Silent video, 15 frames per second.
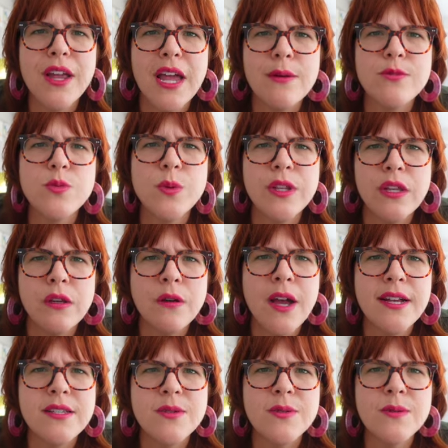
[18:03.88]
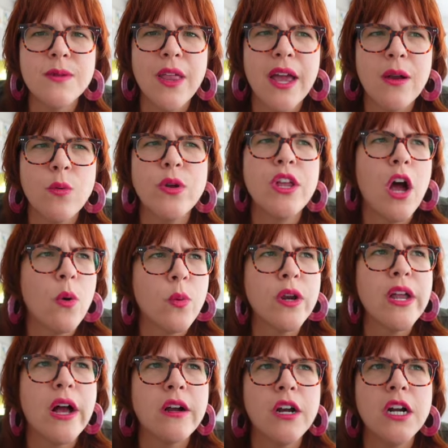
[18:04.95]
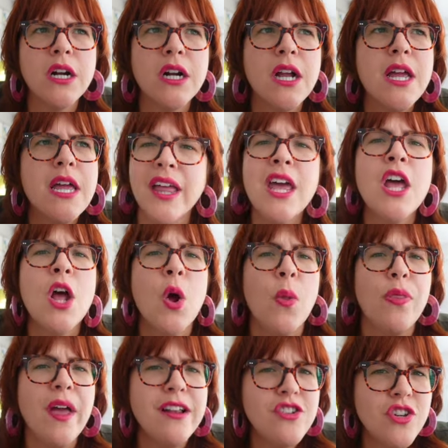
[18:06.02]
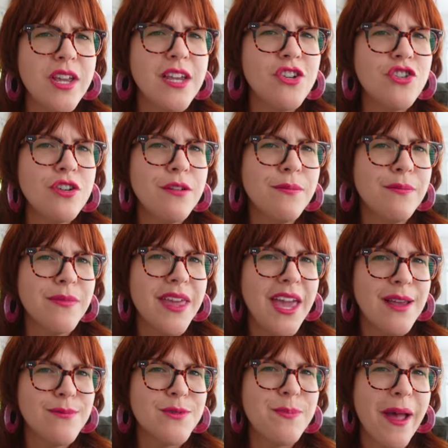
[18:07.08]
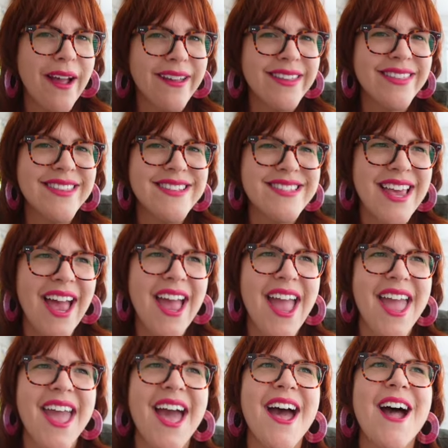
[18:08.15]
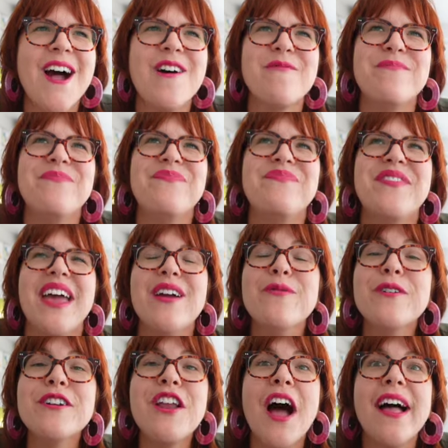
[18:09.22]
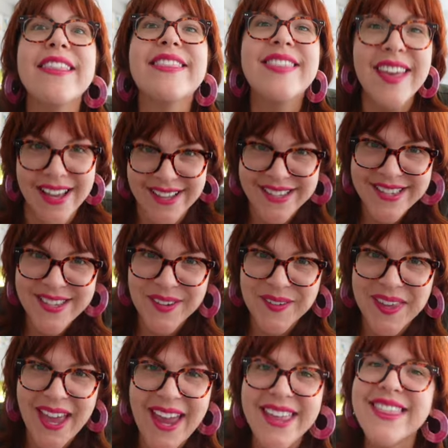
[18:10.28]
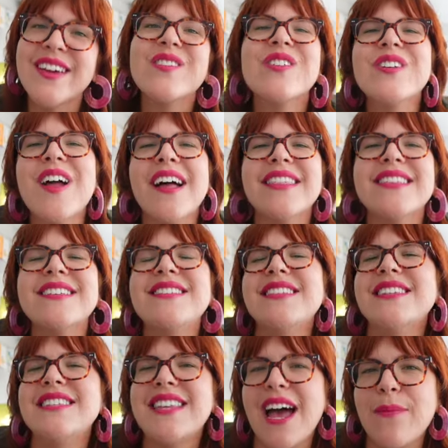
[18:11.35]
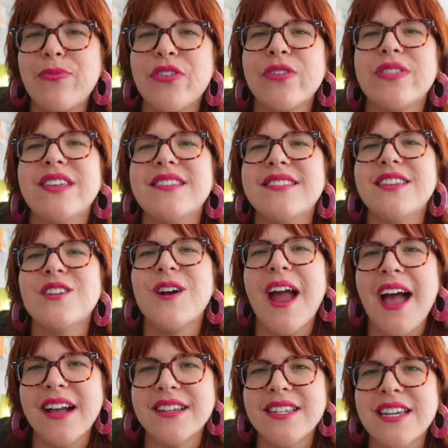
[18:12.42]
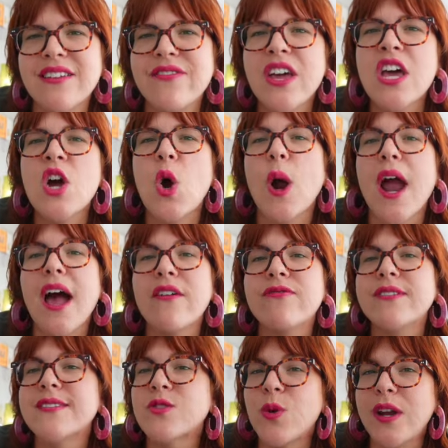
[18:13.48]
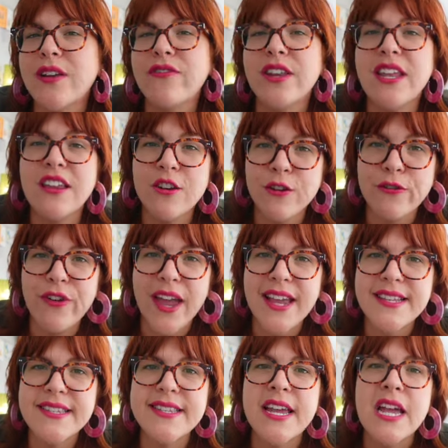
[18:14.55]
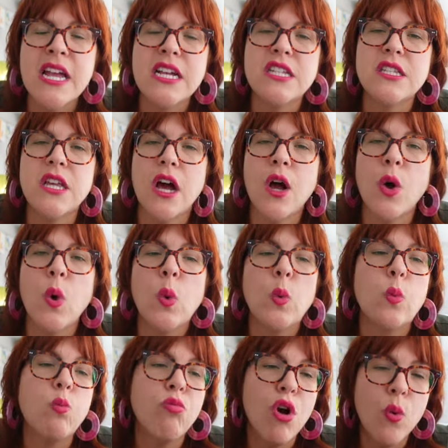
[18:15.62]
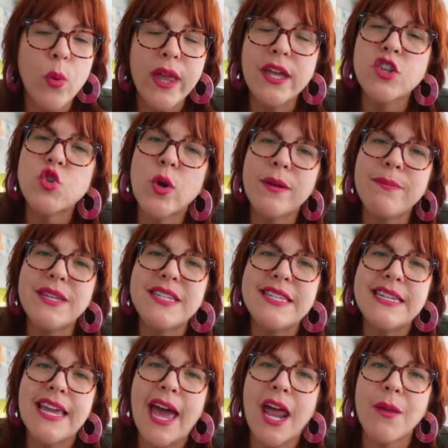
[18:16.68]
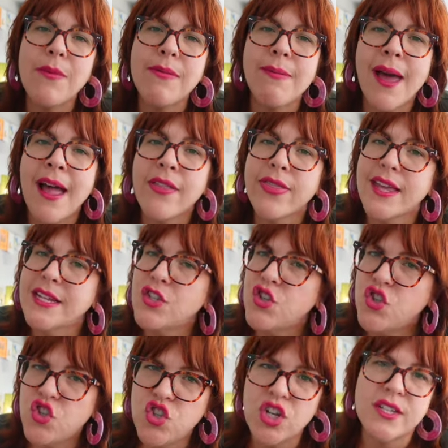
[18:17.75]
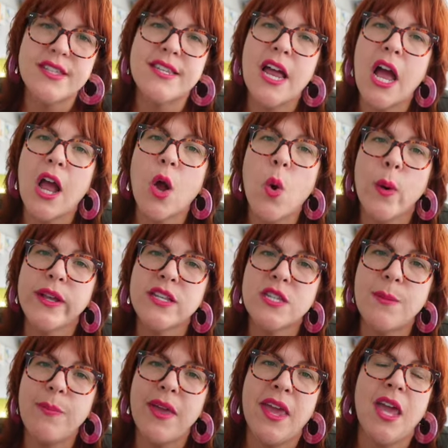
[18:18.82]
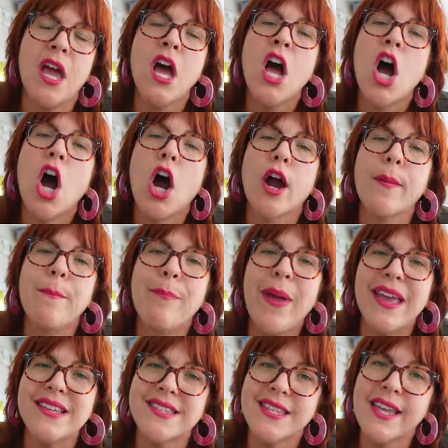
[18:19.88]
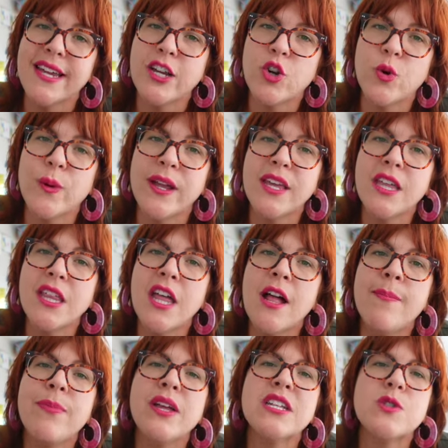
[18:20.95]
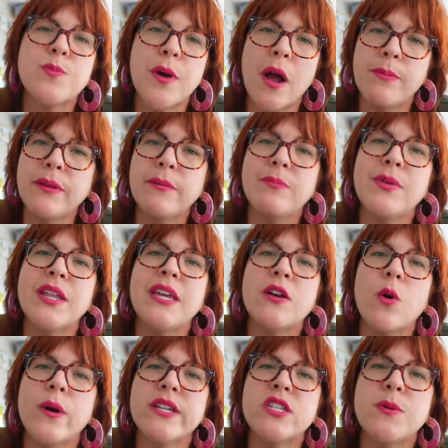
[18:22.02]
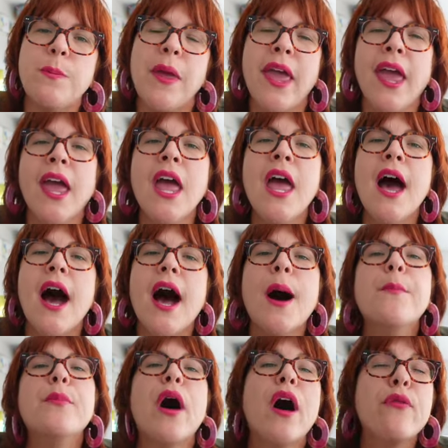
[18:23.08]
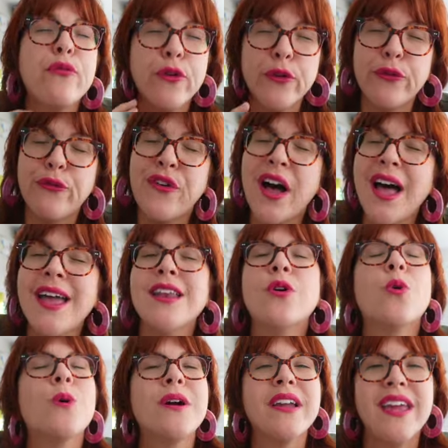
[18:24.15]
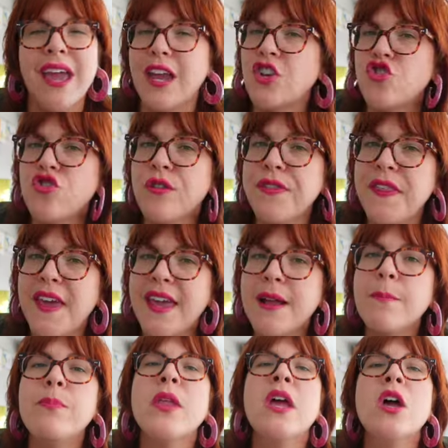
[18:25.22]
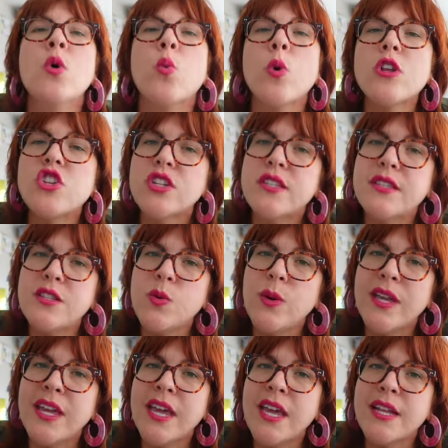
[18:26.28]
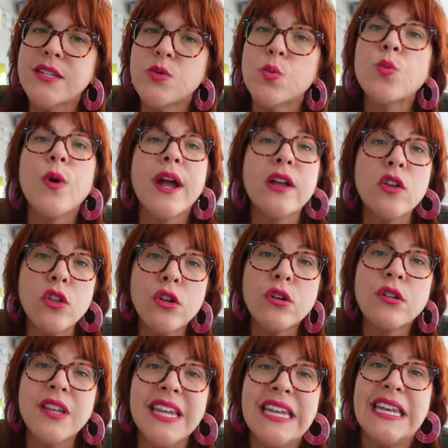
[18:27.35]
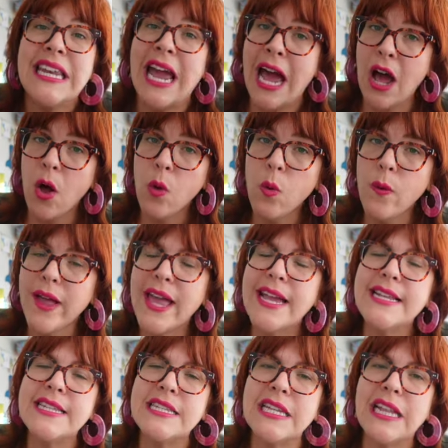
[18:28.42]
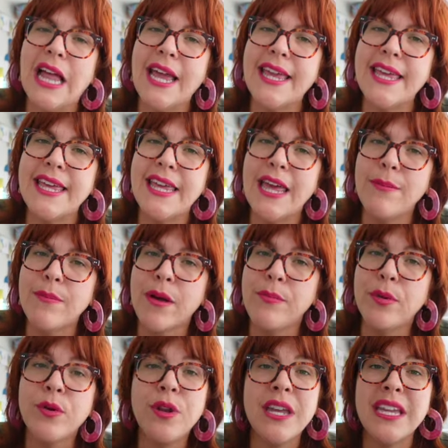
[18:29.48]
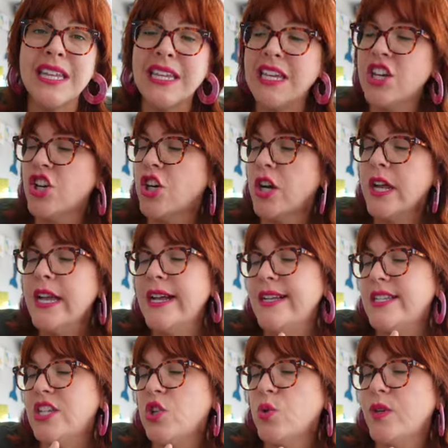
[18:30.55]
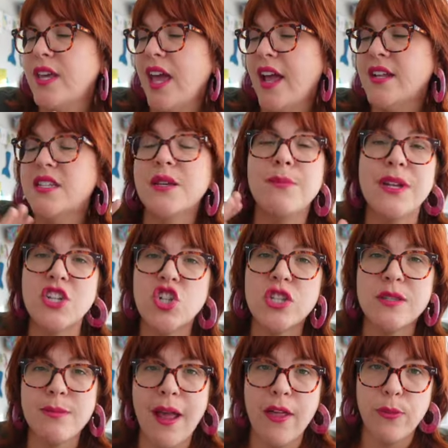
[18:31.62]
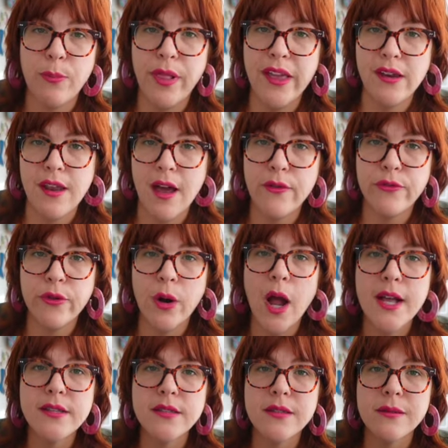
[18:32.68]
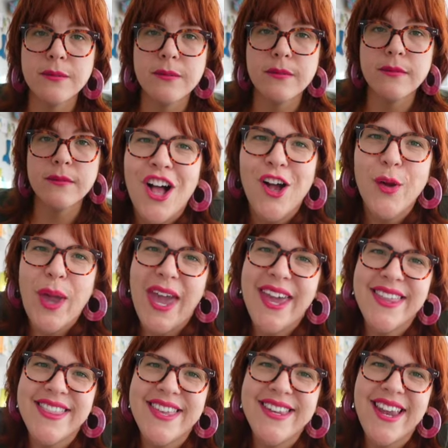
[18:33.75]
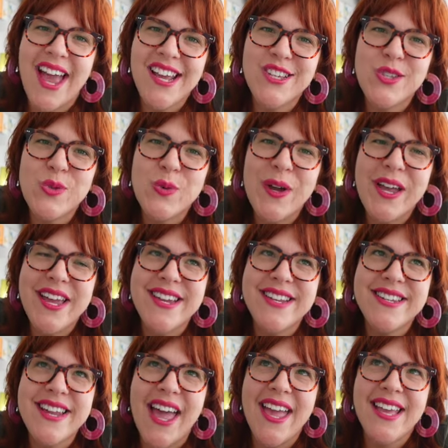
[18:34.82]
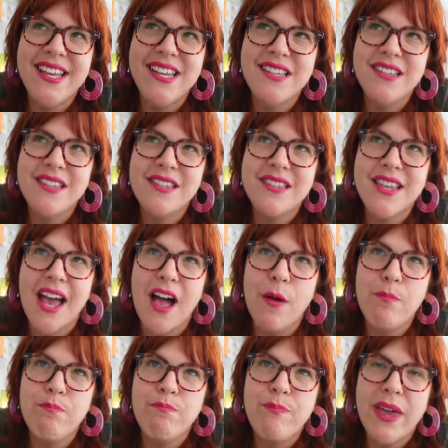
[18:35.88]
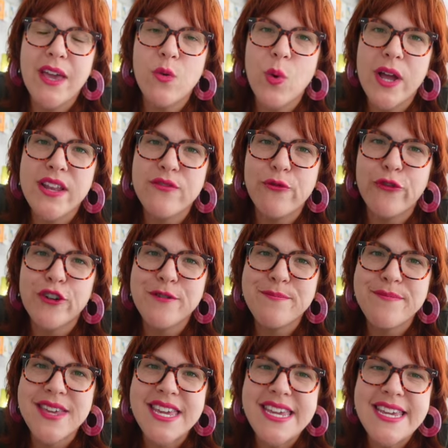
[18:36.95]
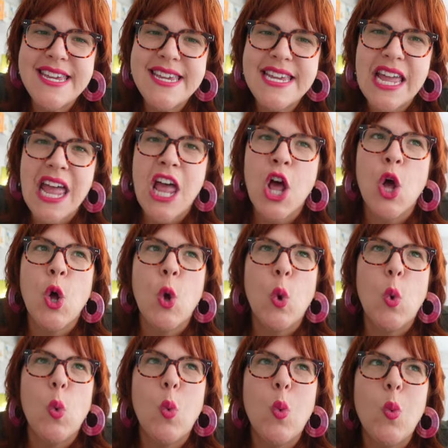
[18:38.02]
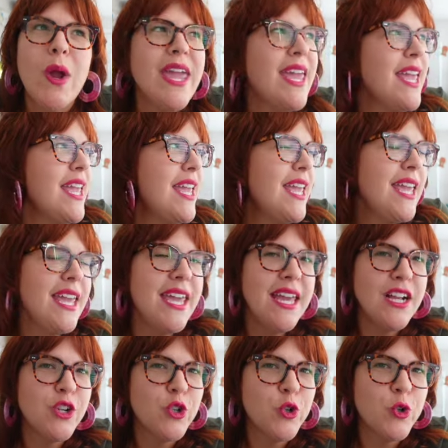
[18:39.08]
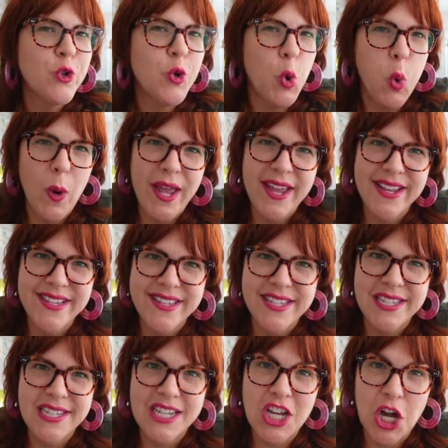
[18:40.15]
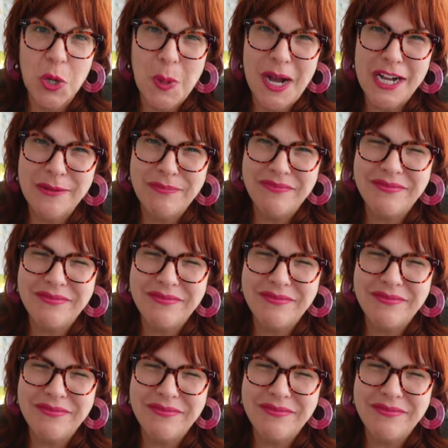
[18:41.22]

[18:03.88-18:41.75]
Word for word: games when you guys like when y'all were younger educational games back in the day um, they were not this okay they were not this in depth or this interactive or have this great of an interface so we enjoy Beast Academy math. It's just not going to be our baseline curriculum. It's probably going to be um, a for fun or occasional thing. We're just doing it regularly now until I can get my booty and gear to get Dimensions Math planned out for us. Okay, the next one is a big one for me. We quit co op